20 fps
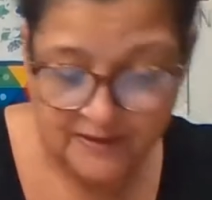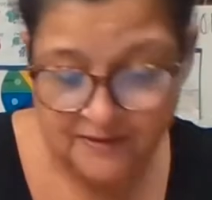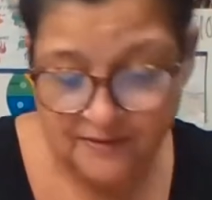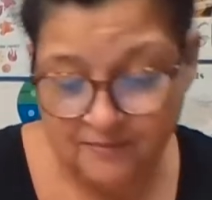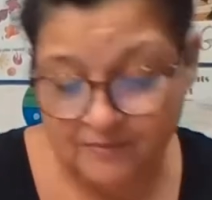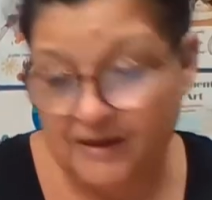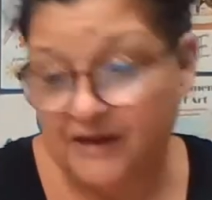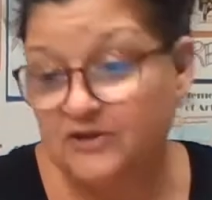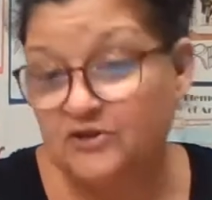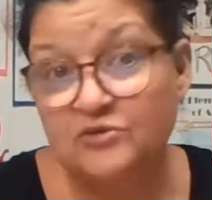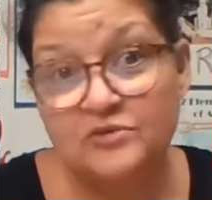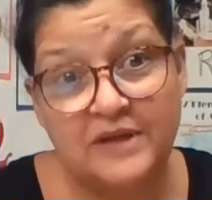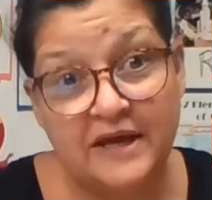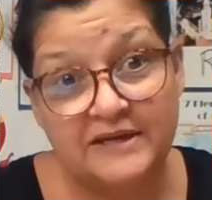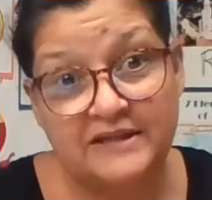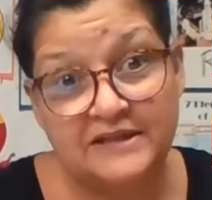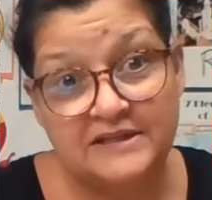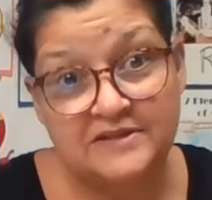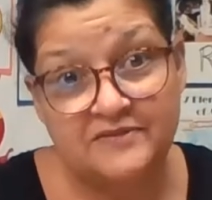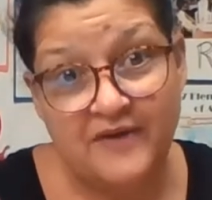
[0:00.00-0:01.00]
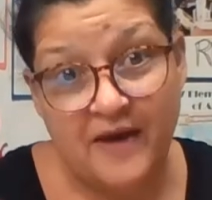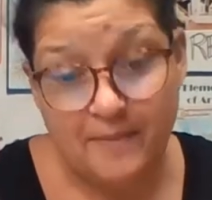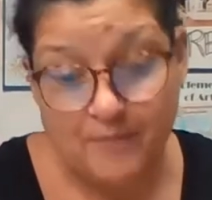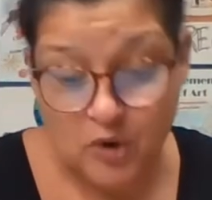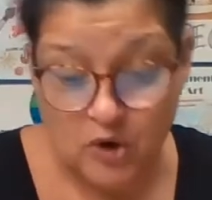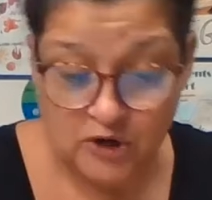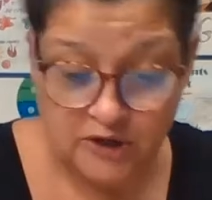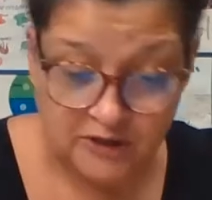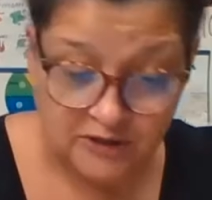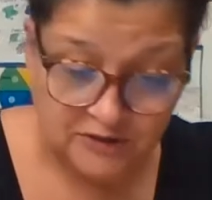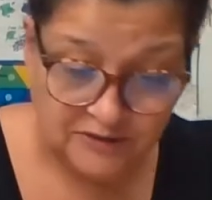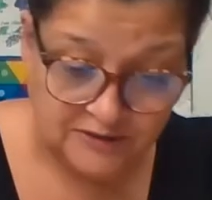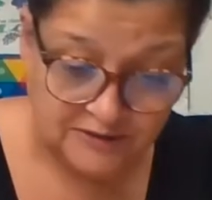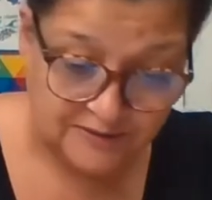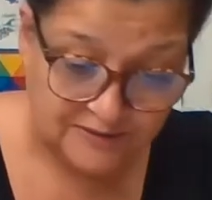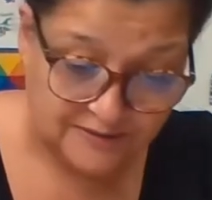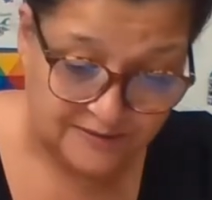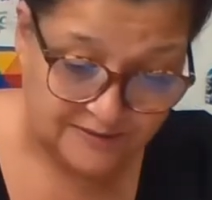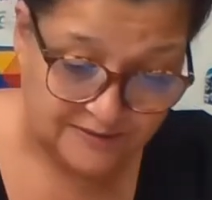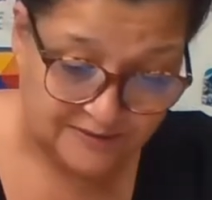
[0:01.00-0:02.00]
But I do like these fat markers.
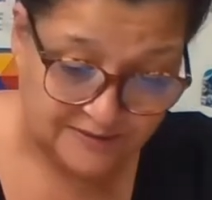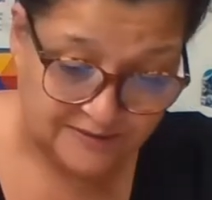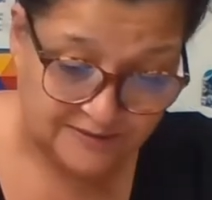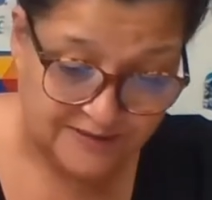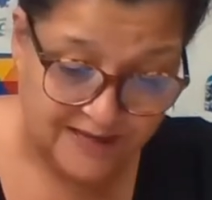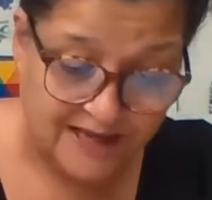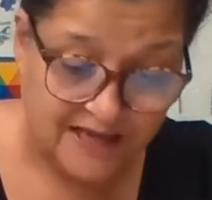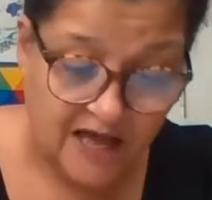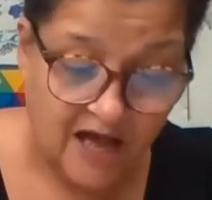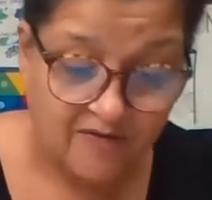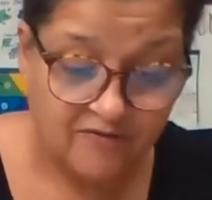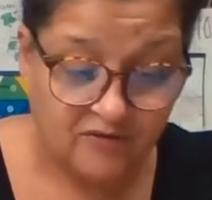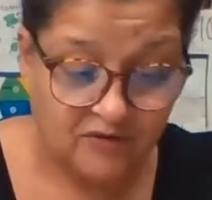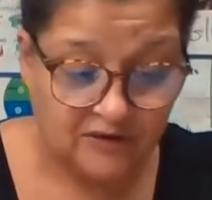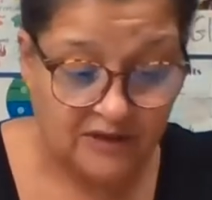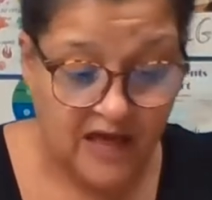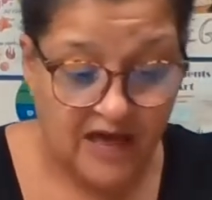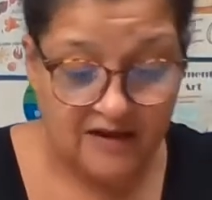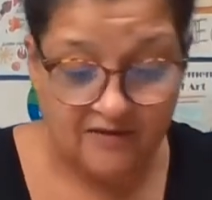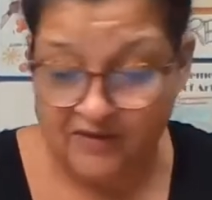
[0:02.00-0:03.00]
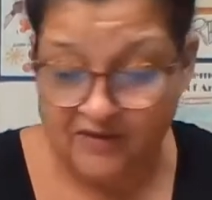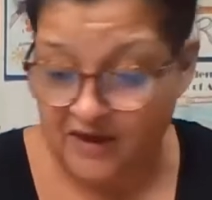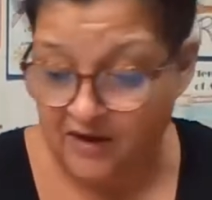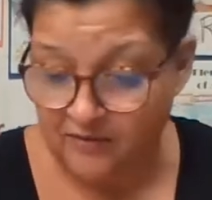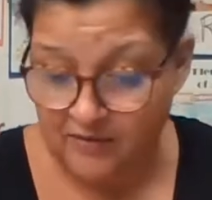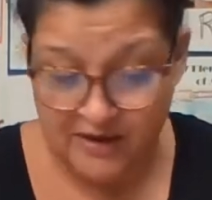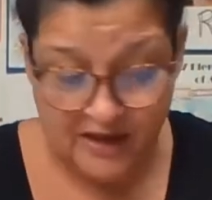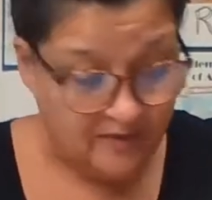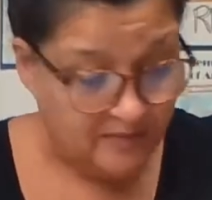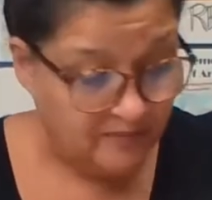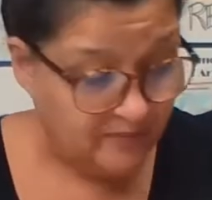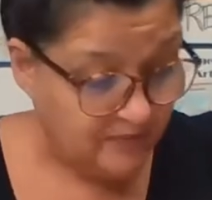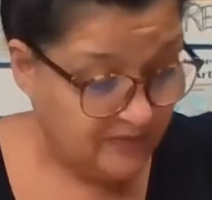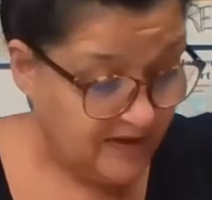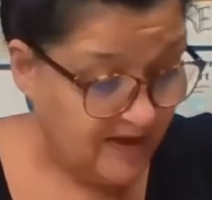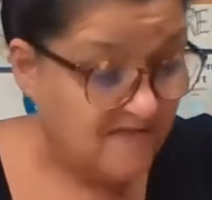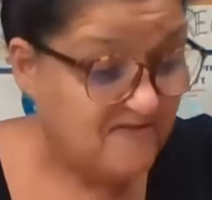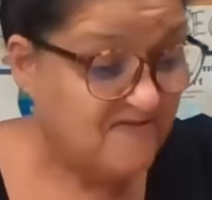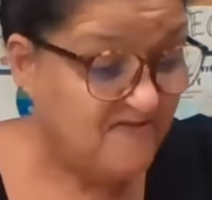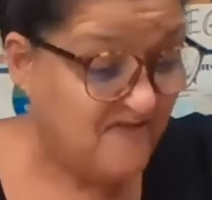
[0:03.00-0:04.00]
They cover a lot of area
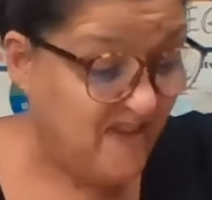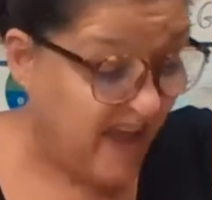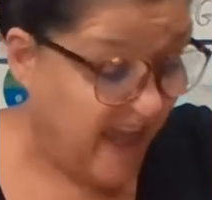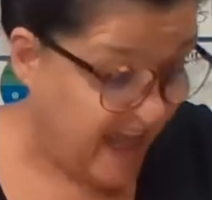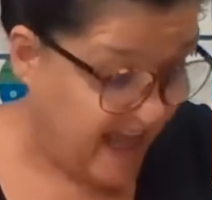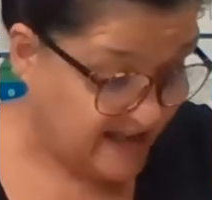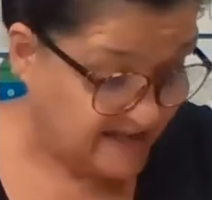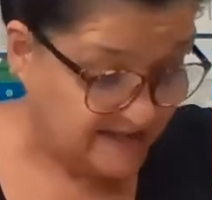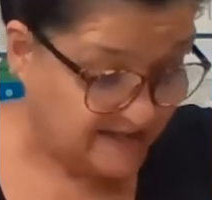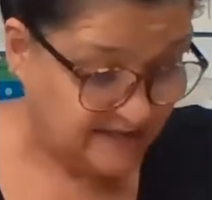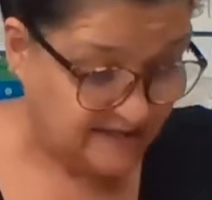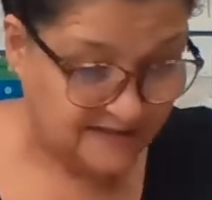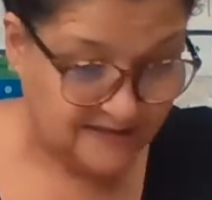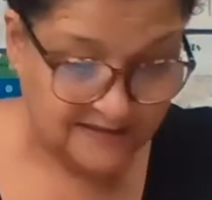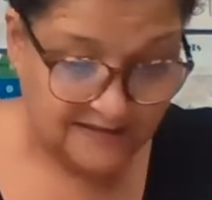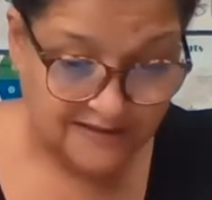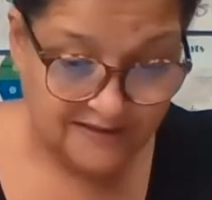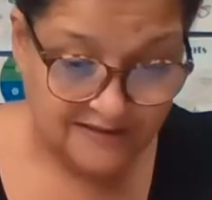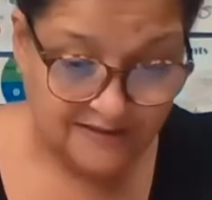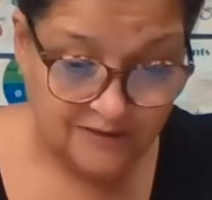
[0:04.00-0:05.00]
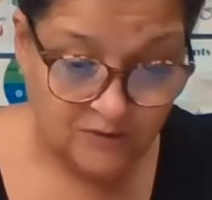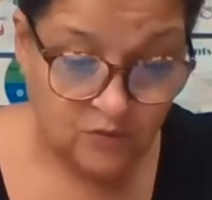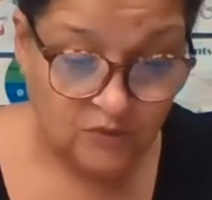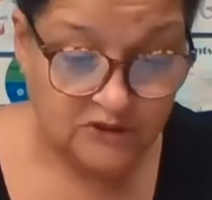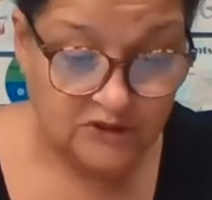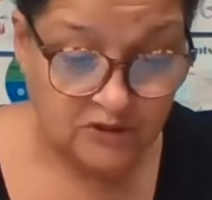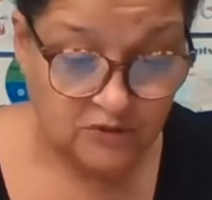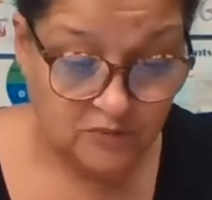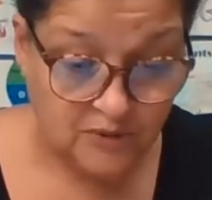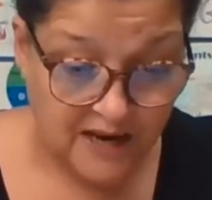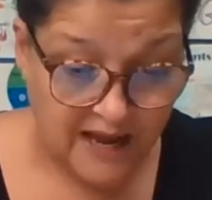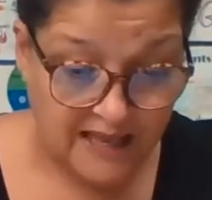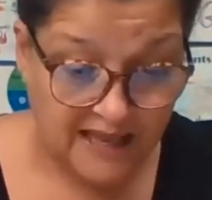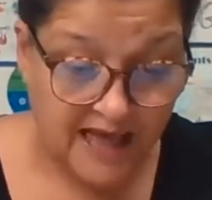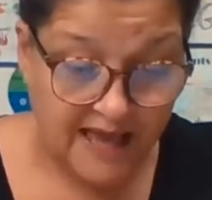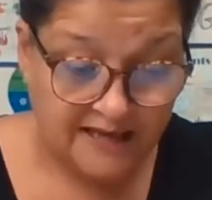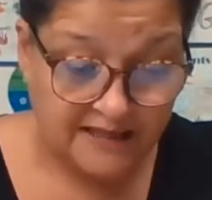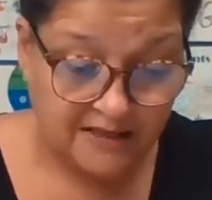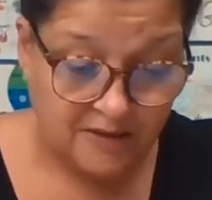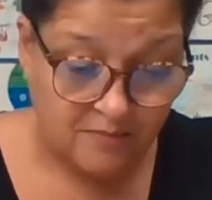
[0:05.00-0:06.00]
fast, which is what I
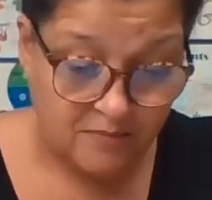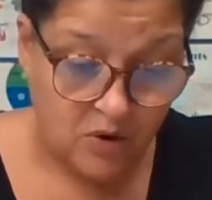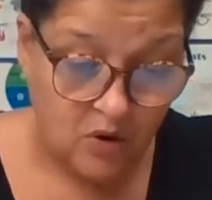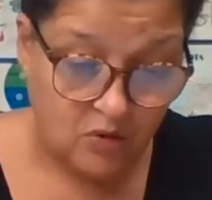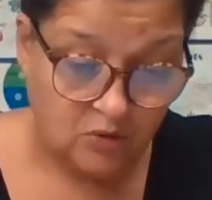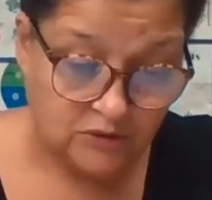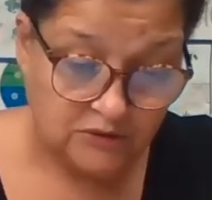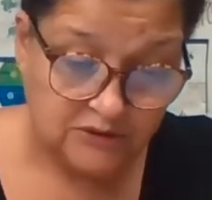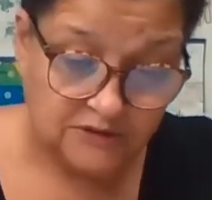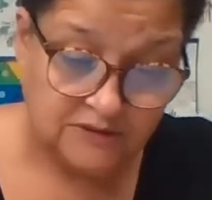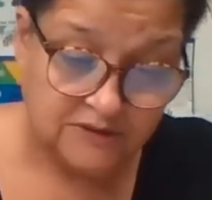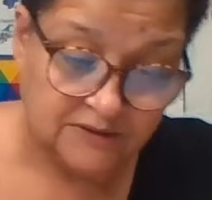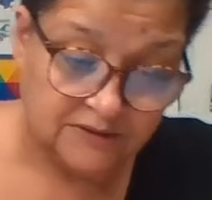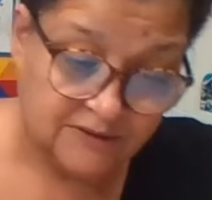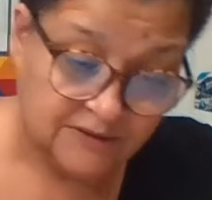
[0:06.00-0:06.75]
like the most.